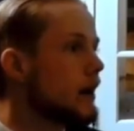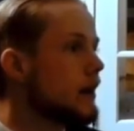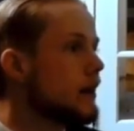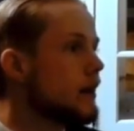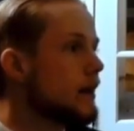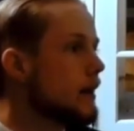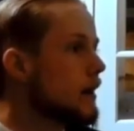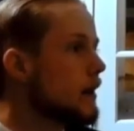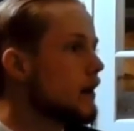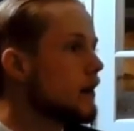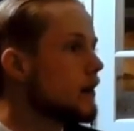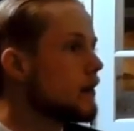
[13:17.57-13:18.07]

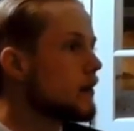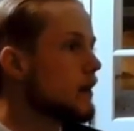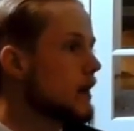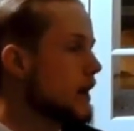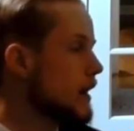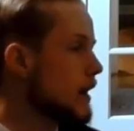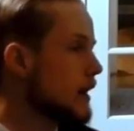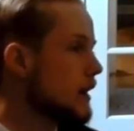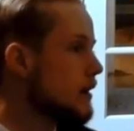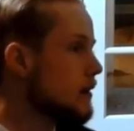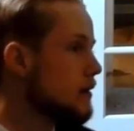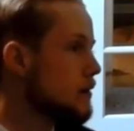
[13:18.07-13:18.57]

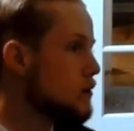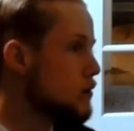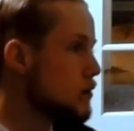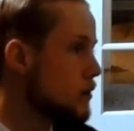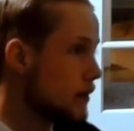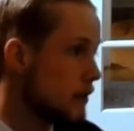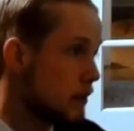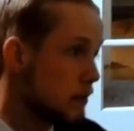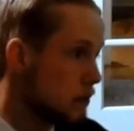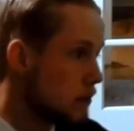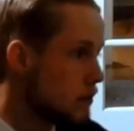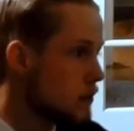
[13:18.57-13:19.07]
Thinking
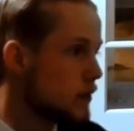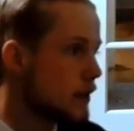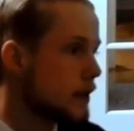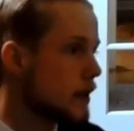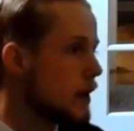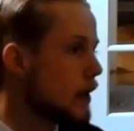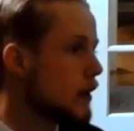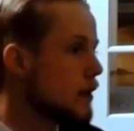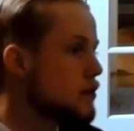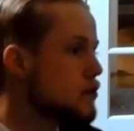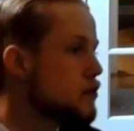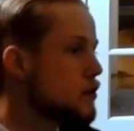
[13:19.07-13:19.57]

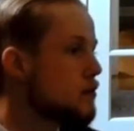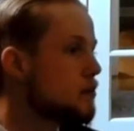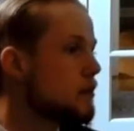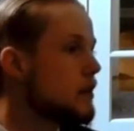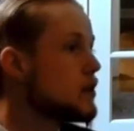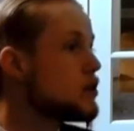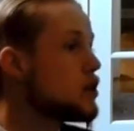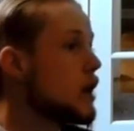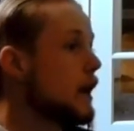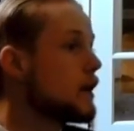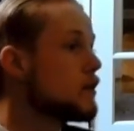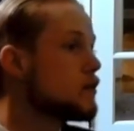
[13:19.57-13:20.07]
it shouldn't be
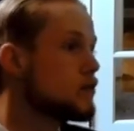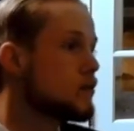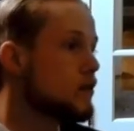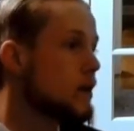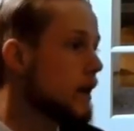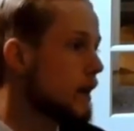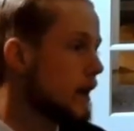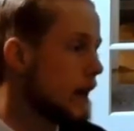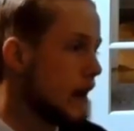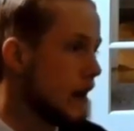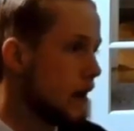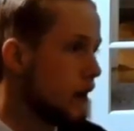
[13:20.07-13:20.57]
changed
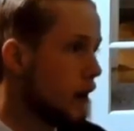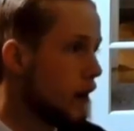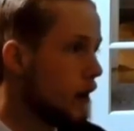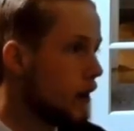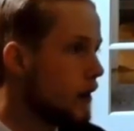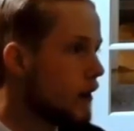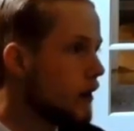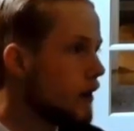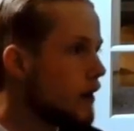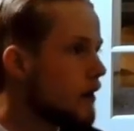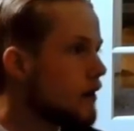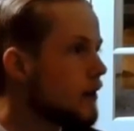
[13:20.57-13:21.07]
really at
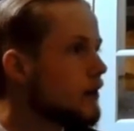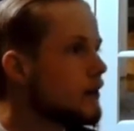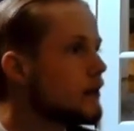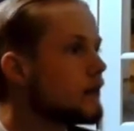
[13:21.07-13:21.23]
all.